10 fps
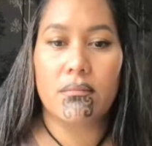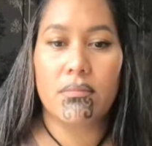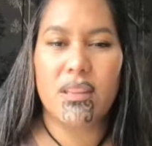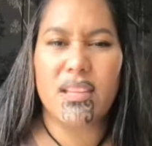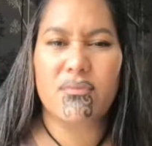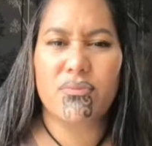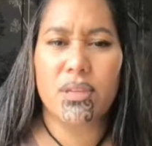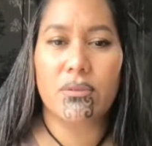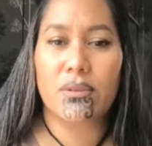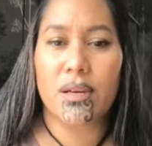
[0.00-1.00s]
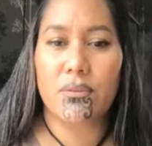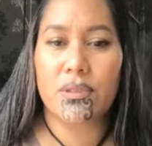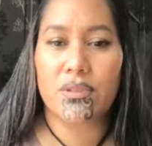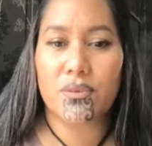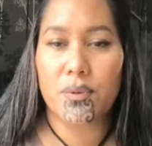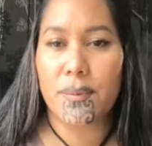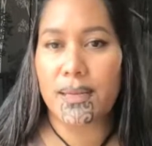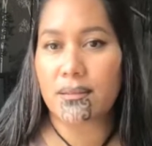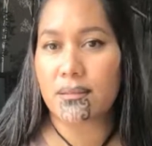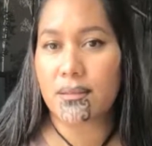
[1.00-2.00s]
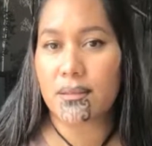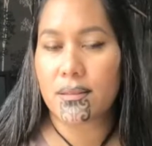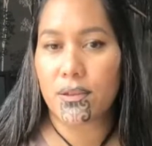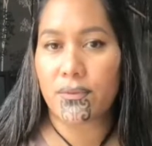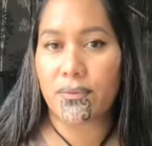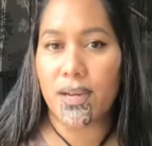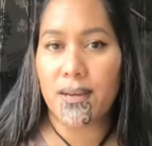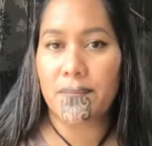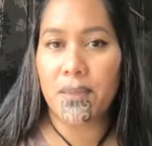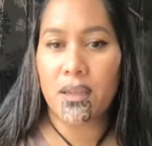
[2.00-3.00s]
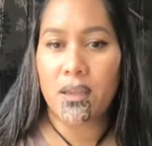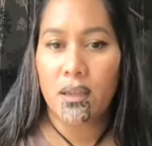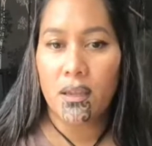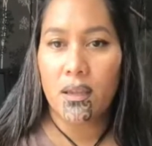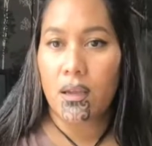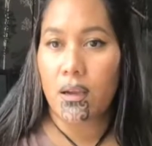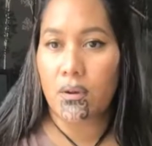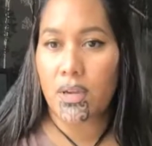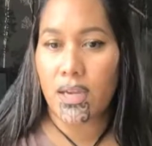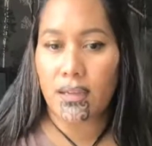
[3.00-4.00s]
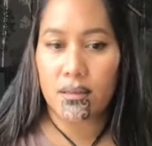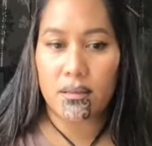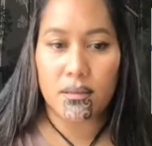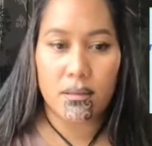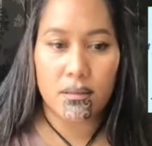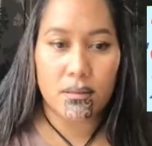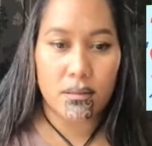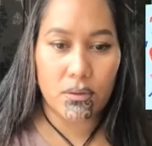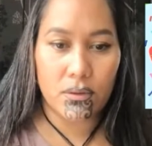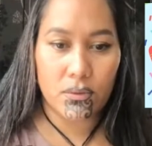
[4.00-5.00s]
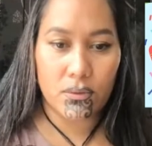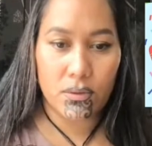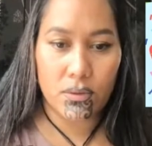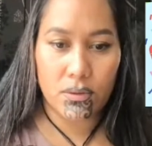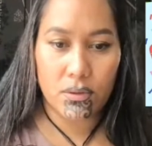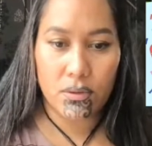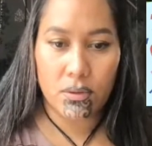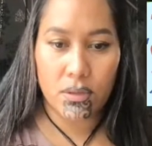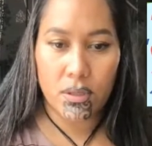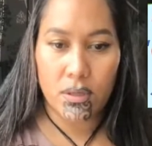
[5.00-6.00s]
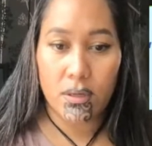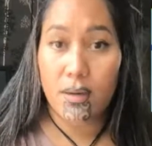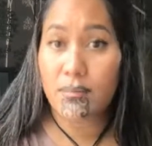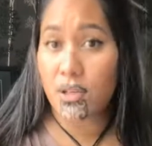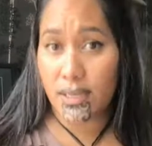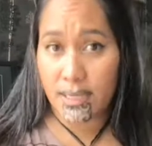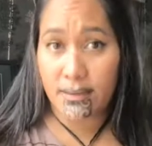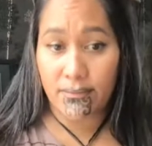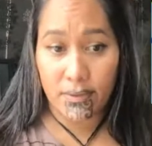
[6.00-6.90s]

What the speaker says: and that's really all I want to talk about so far. Okay, so I'm going to leave